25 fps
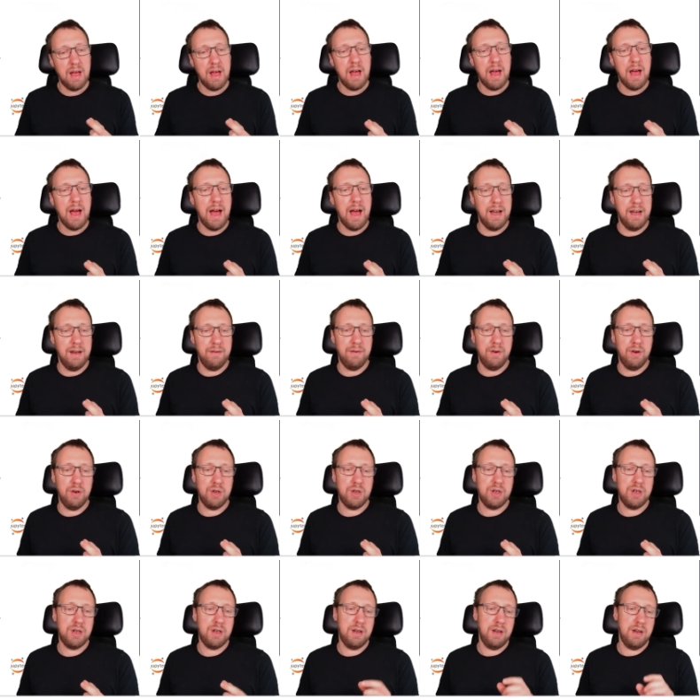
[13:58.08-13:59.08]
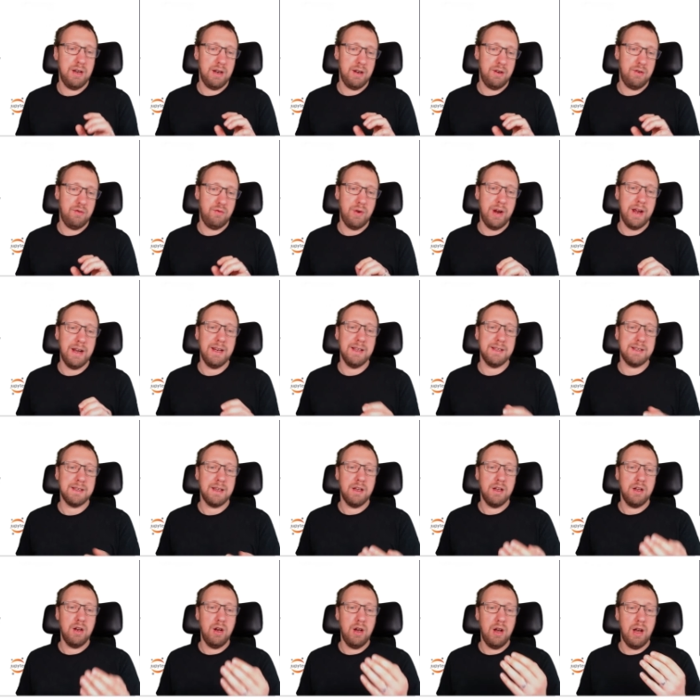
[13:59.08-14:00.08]
And if our rate is
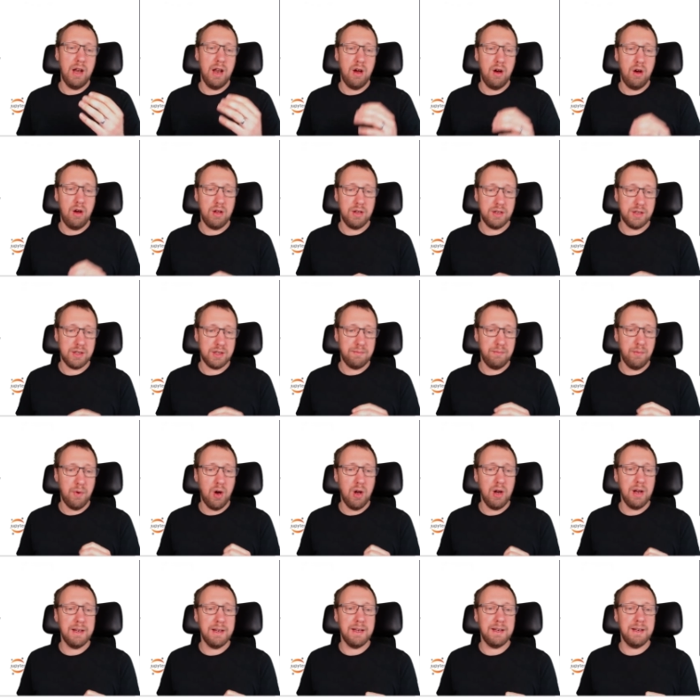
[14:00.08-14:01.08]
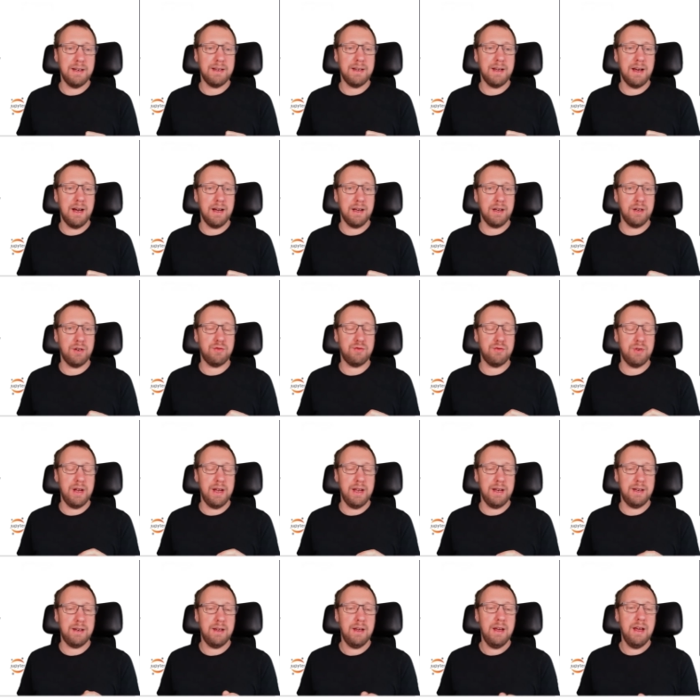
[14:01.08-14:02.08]
smaller than the target
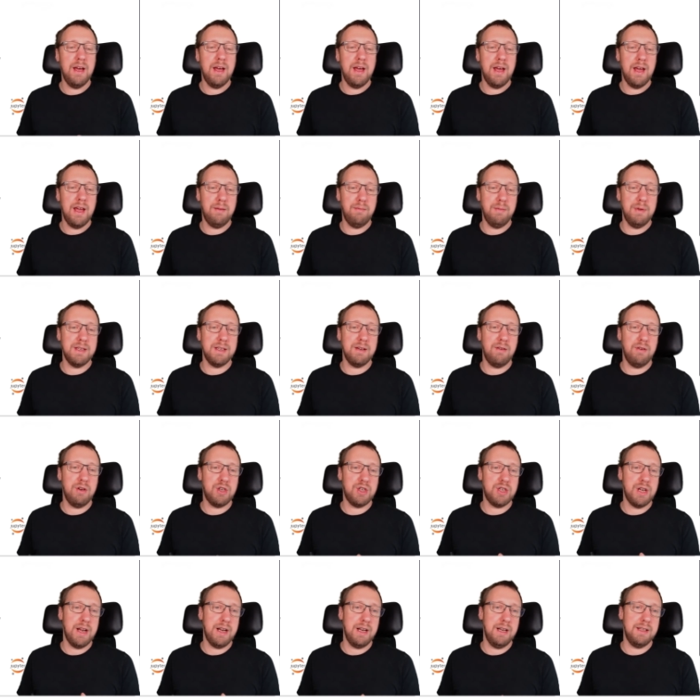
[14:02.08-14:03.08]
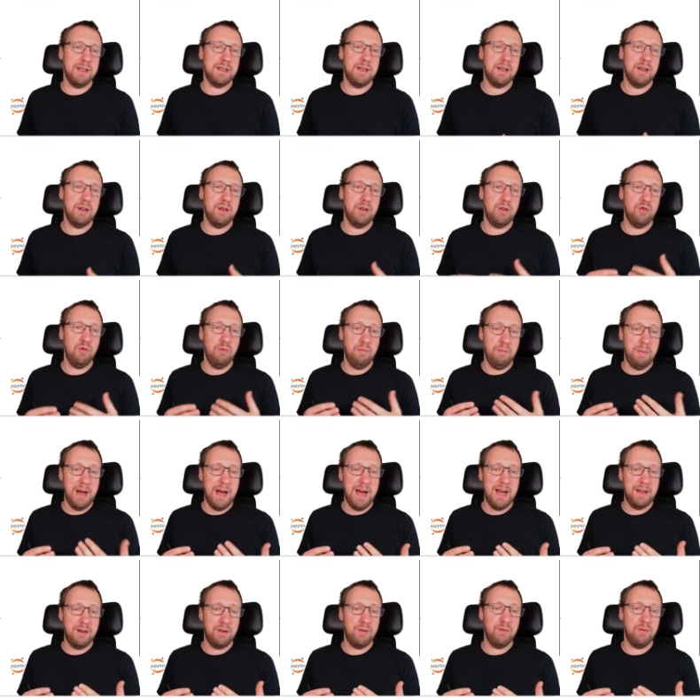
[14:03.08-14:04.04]
rate, it means our channel is too bad.